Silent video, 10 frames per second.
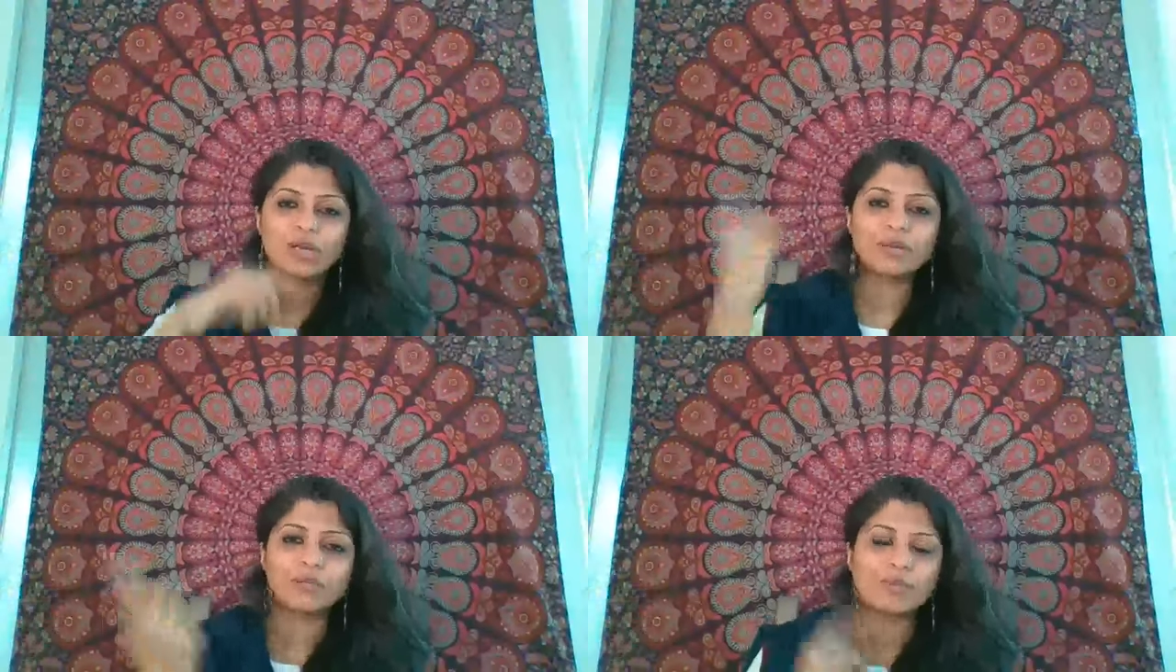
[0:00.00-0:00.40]

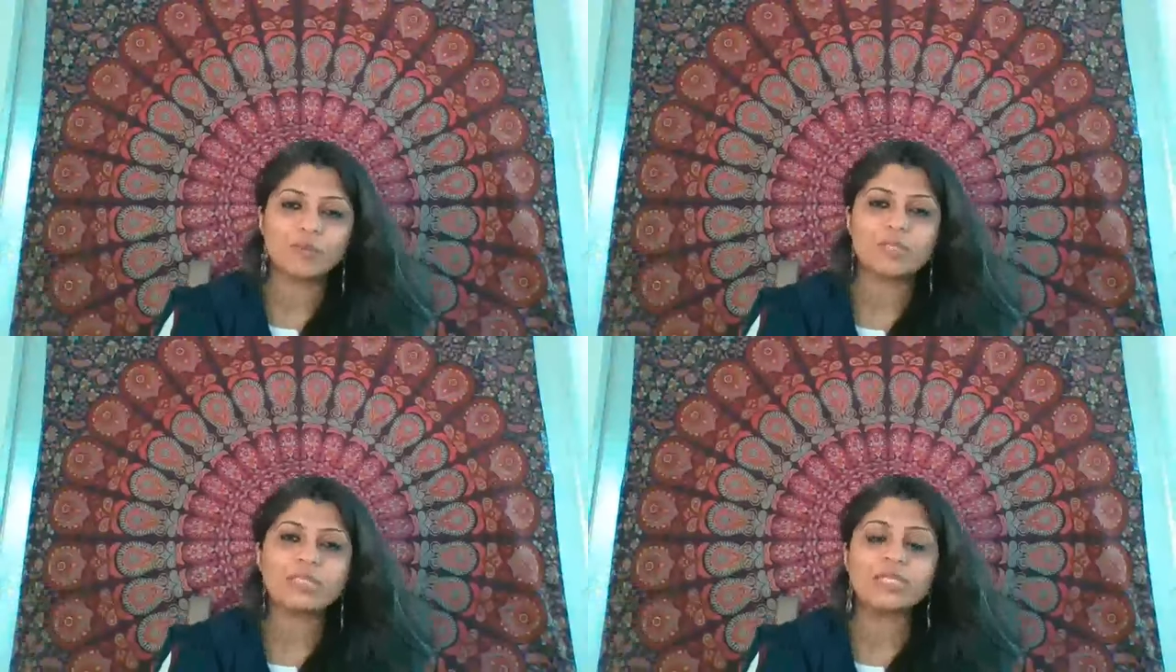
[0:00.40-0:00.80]
I'll
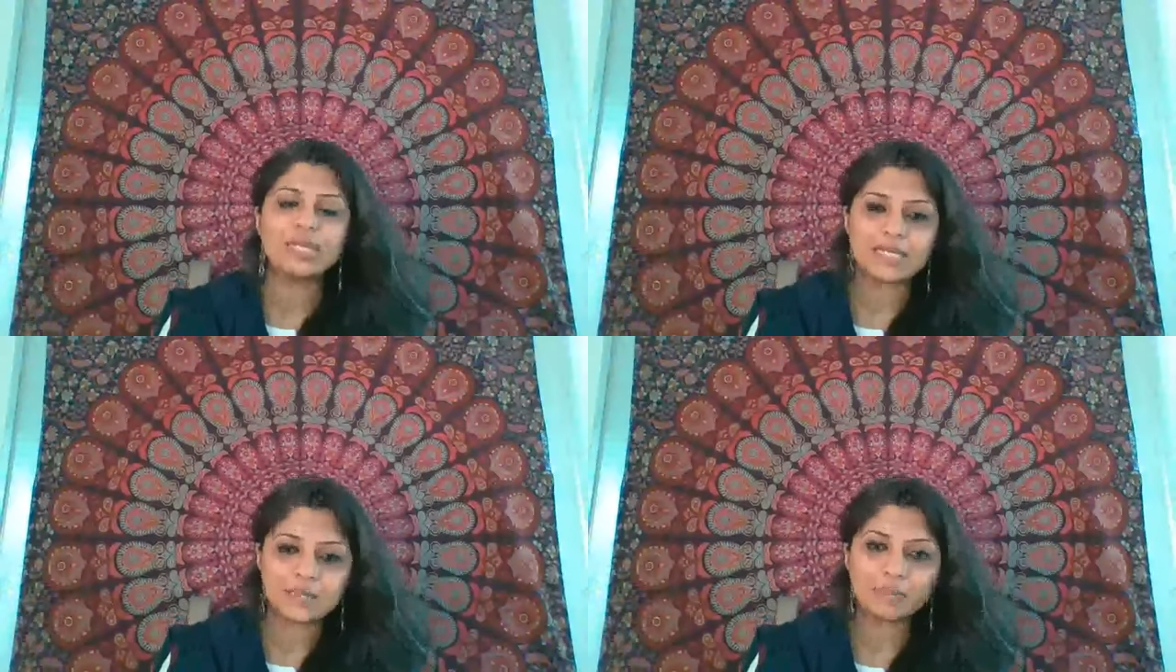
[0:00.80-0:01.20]
probably
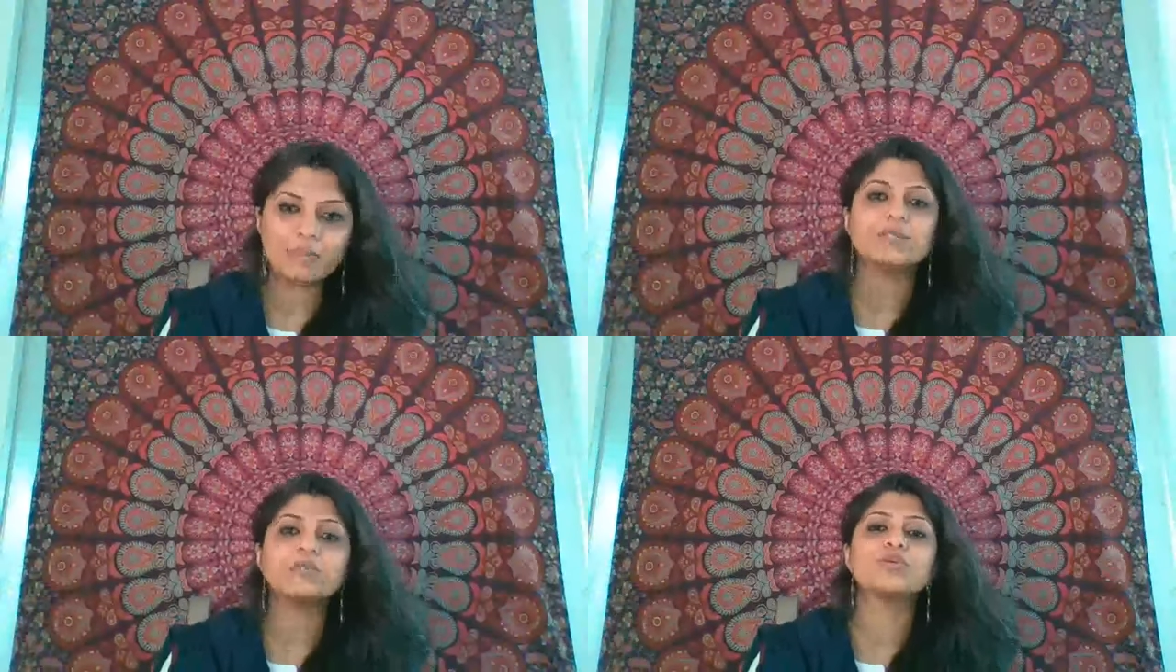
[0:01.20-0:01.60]

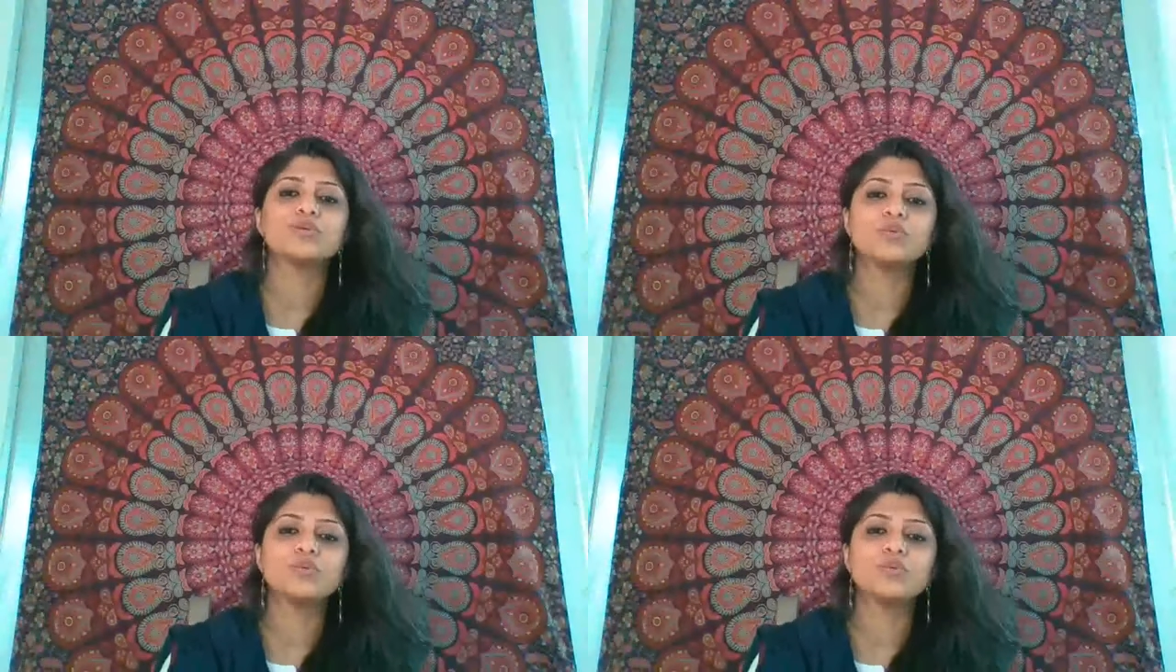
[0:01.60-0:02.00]
explain to
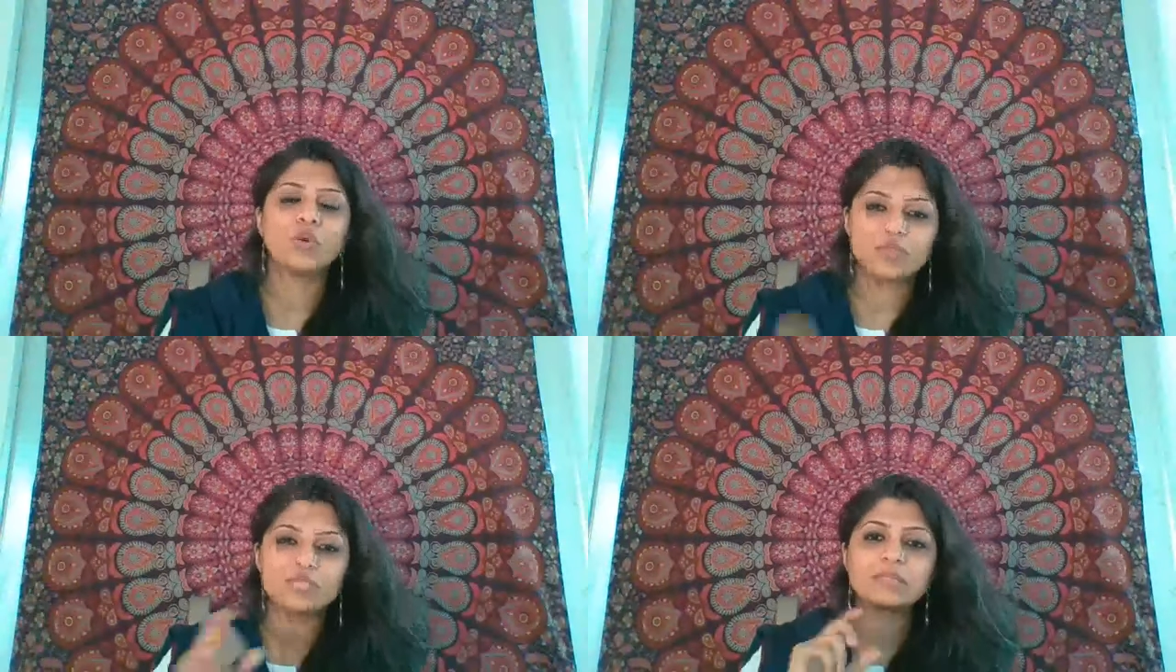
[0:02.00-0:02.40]
you
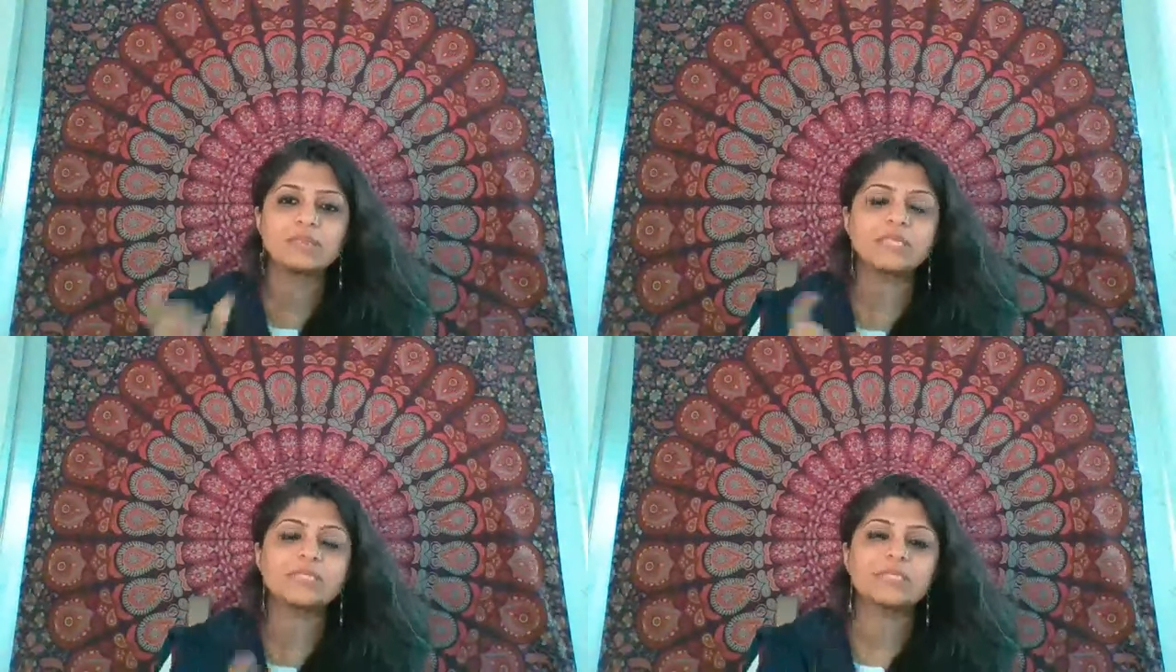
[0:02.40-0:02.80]
what this
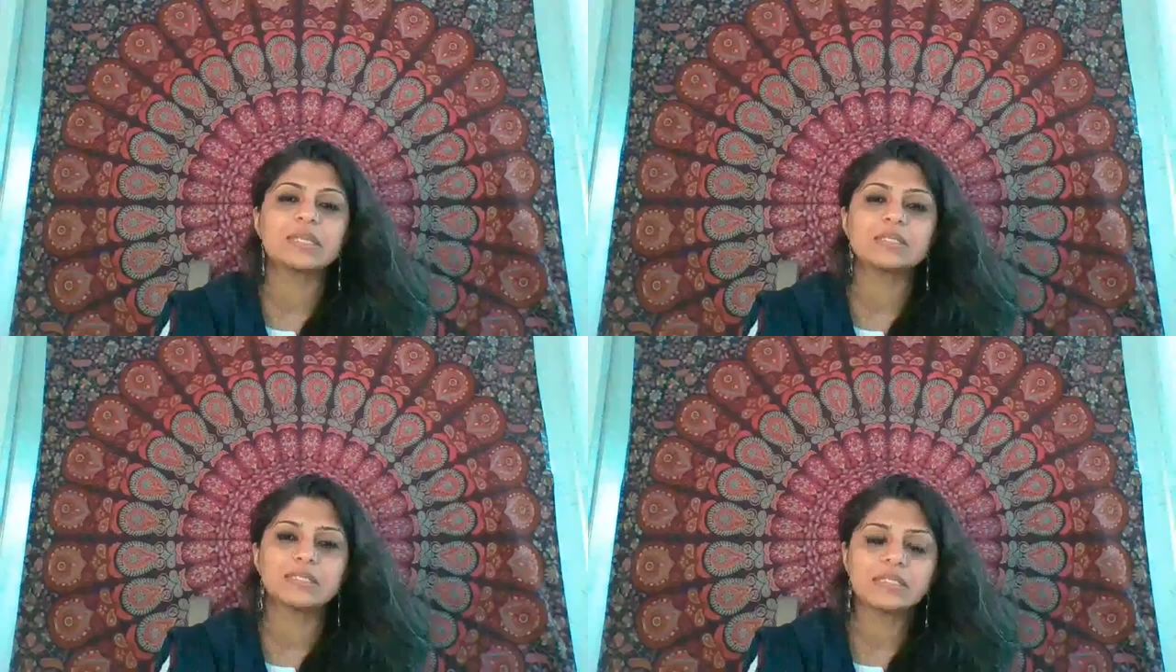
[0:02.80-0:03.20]
means
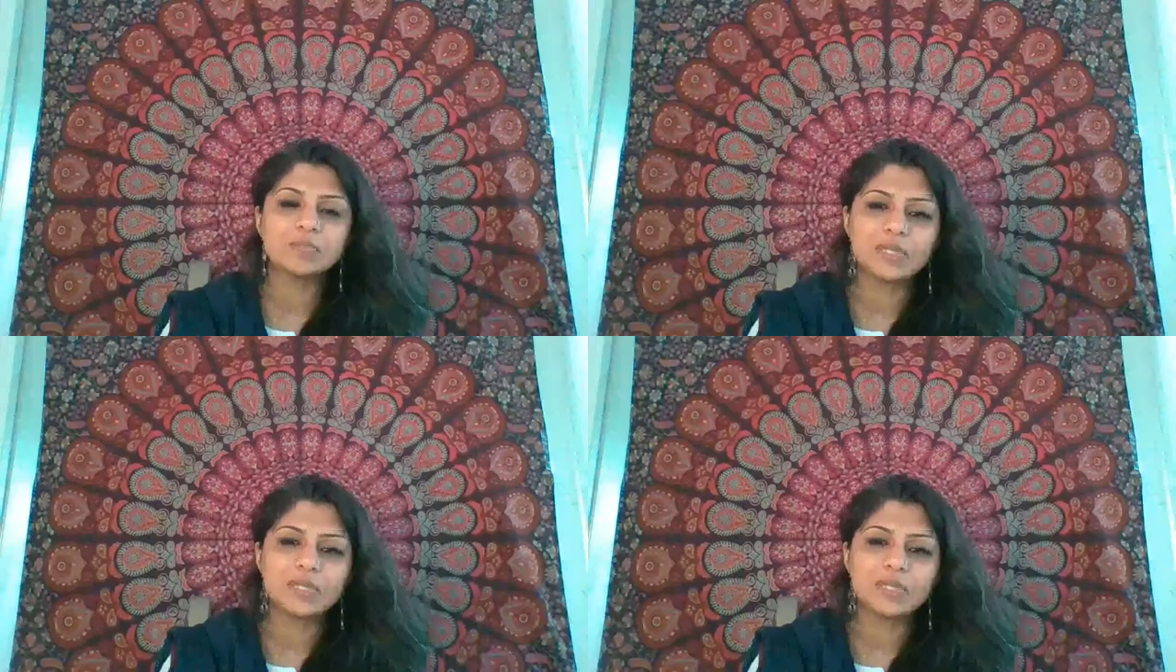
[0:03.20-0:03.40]
in essence.